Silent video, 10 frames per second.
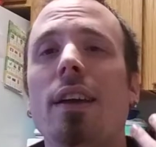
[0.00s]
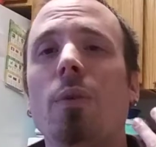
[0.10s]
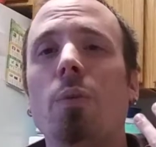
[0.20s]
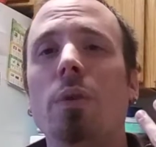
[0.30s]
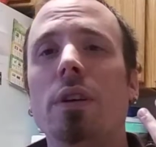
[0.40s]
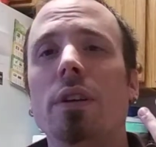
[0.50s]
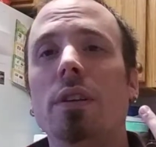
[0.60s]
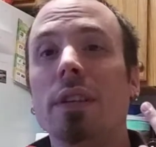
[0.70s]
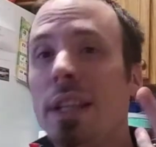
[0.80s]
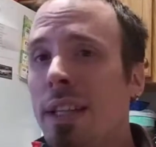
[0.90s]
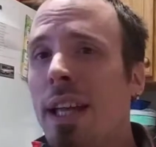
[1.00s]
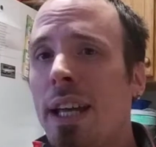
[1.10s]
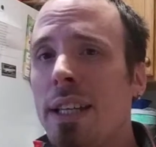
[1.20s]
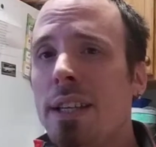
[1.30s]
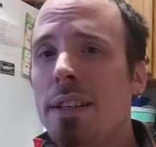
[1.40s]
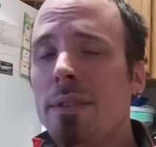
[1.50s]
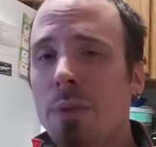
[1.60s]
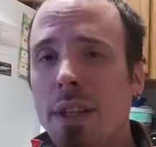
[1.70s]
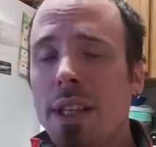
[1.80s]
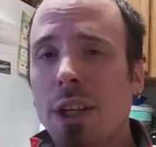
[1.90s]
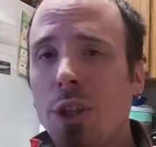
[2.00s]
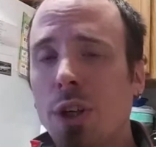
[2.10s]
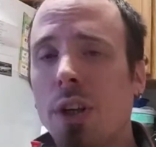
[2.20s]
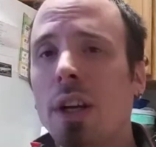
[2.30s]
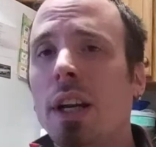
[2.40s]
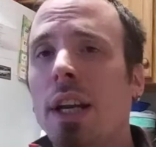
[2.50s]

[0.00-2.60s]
will eat that sugar